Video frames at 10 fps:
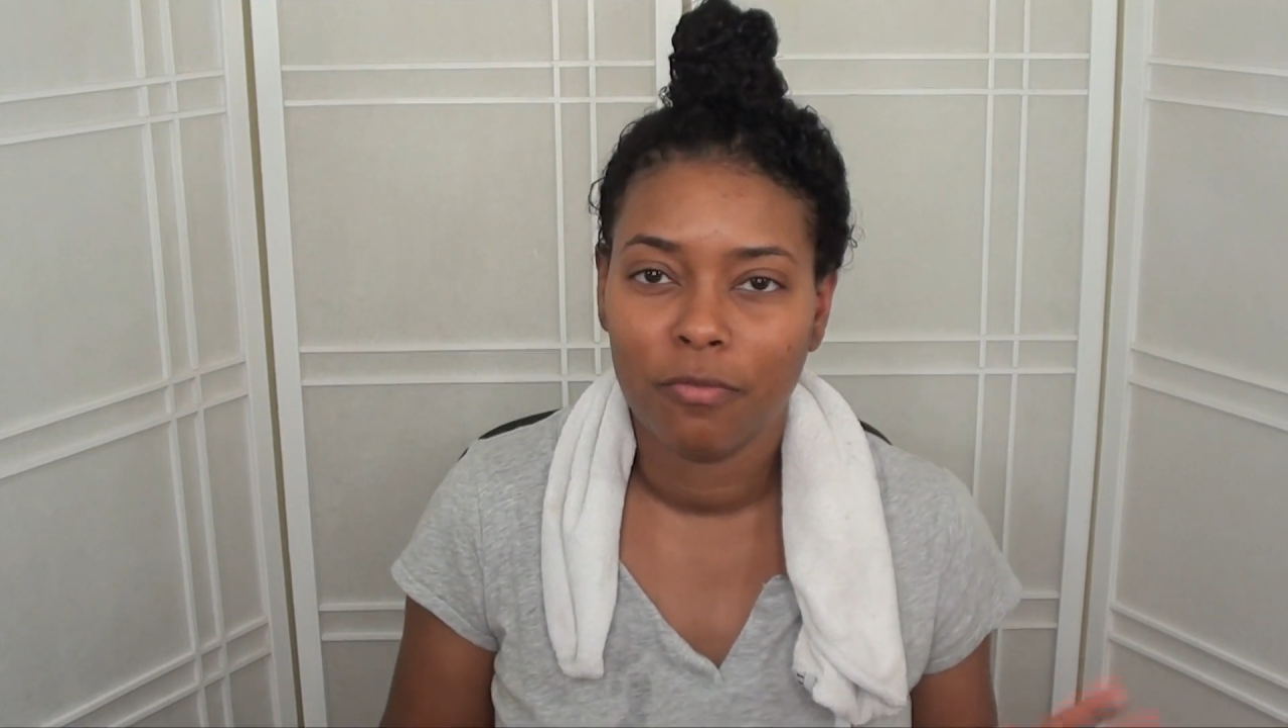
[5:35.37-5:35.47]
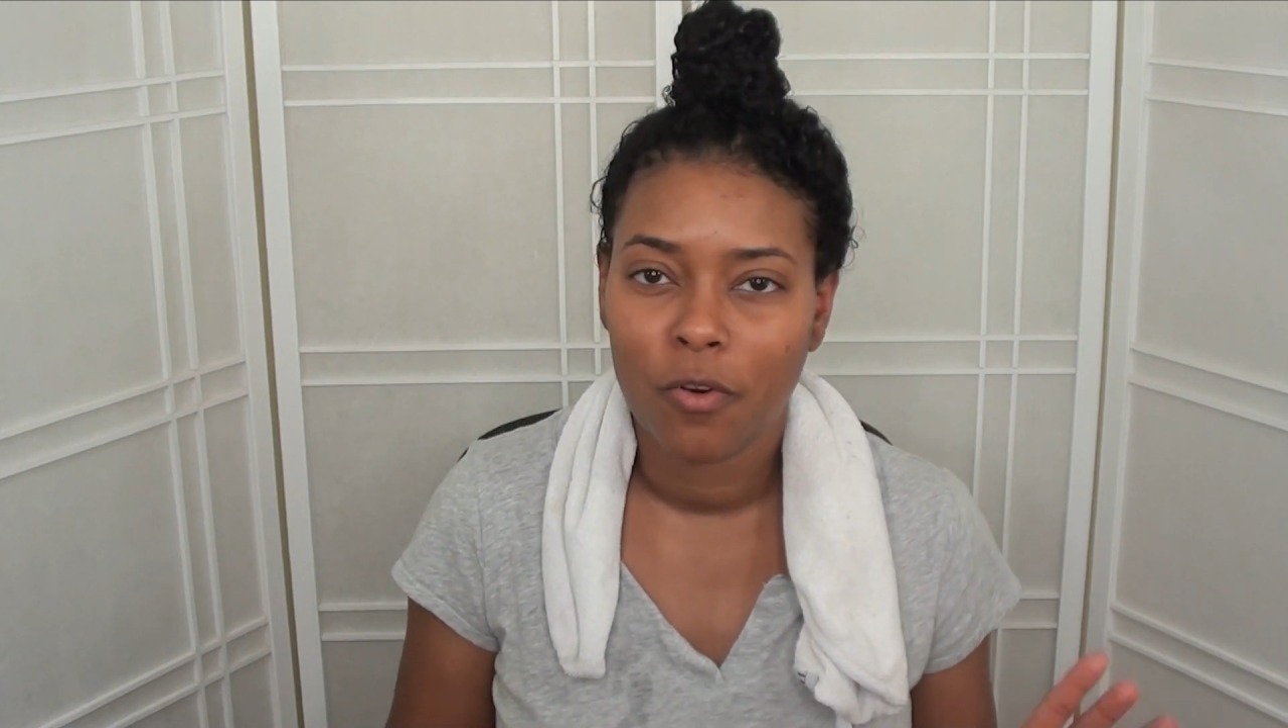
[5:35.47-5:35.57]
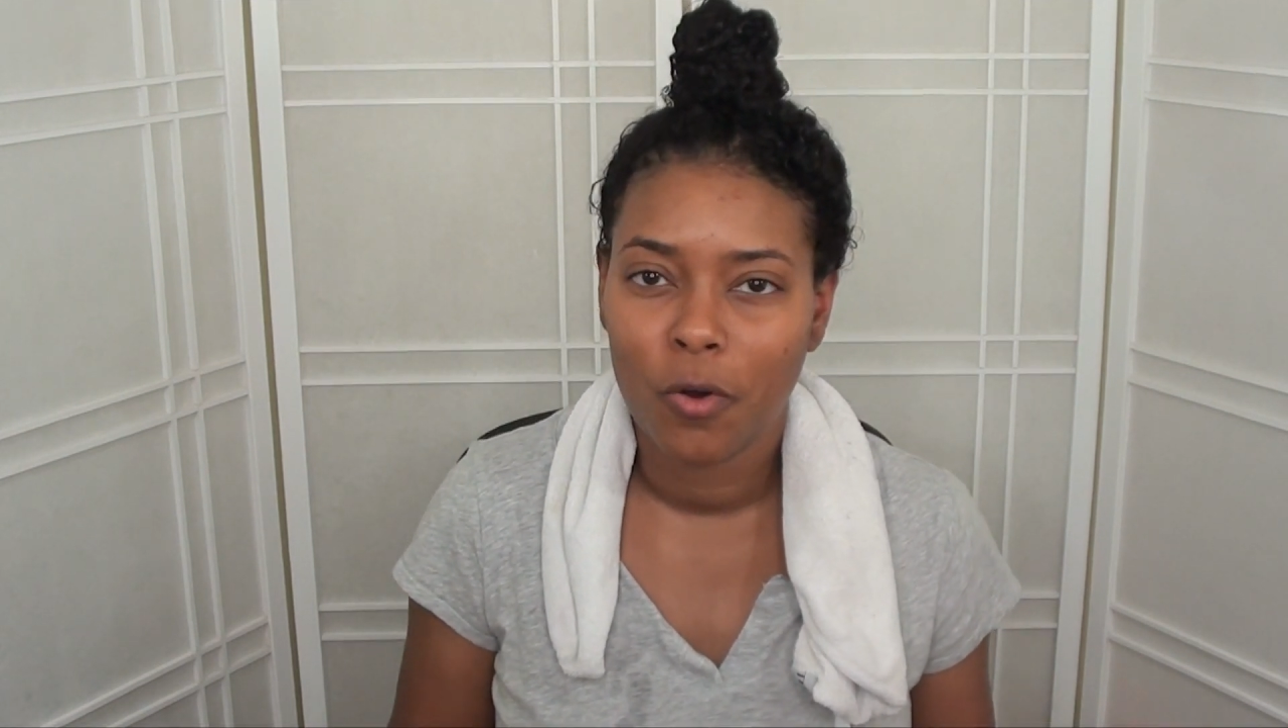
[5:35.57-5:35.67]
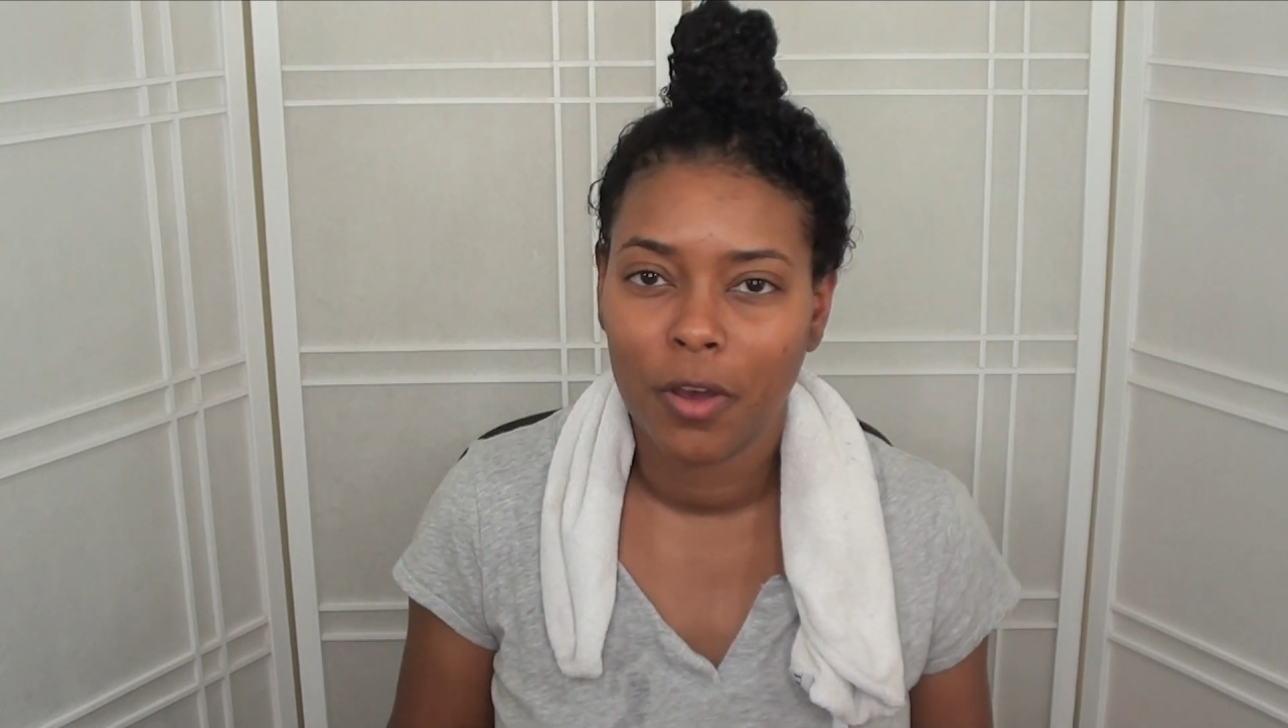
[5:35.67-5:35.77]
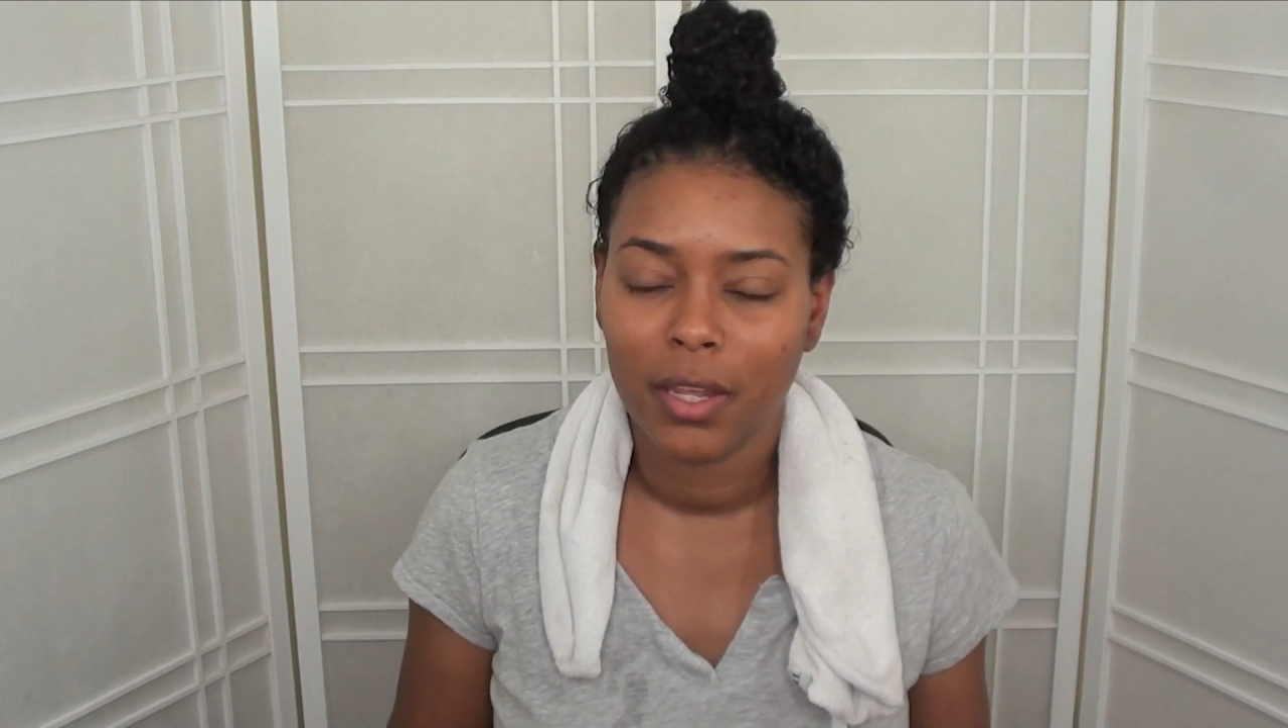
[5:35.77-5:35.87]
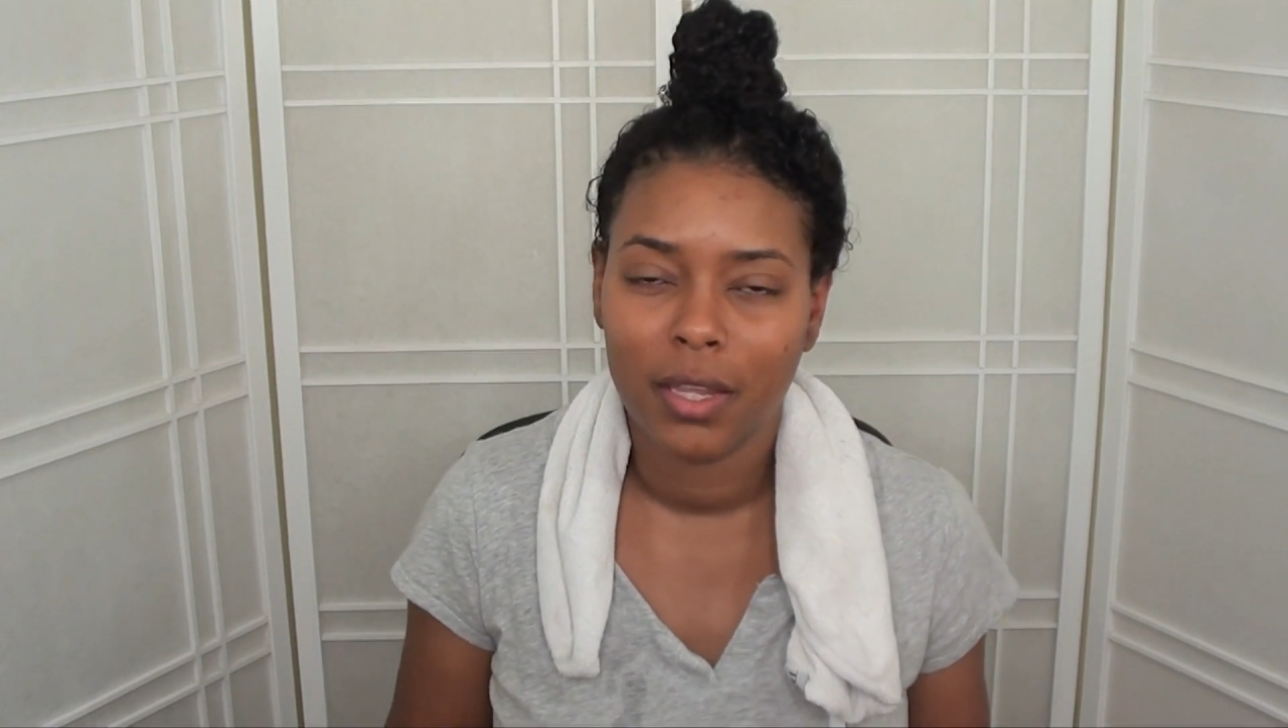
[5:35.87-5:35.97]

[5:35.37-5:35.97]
avoid